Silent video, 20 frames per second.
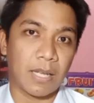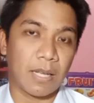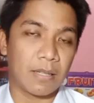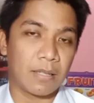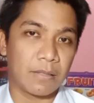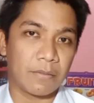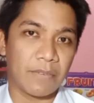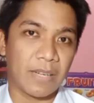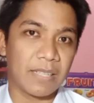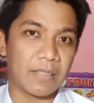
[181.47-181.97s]

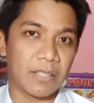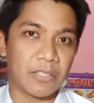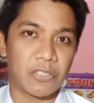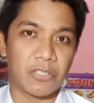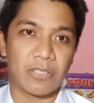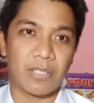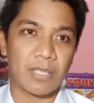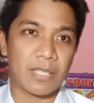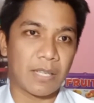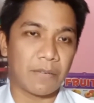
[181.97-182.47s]
advantage,
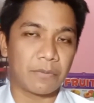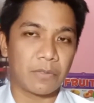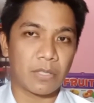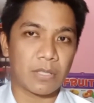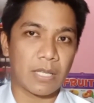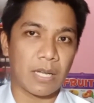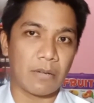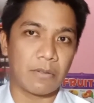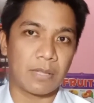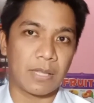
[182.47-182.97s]
you just have to
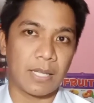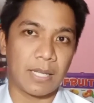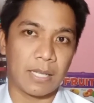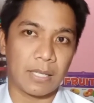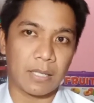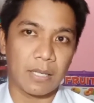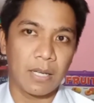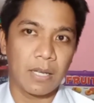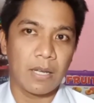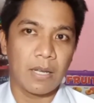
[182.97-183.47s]
sound
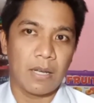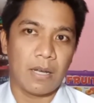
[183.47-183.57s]
like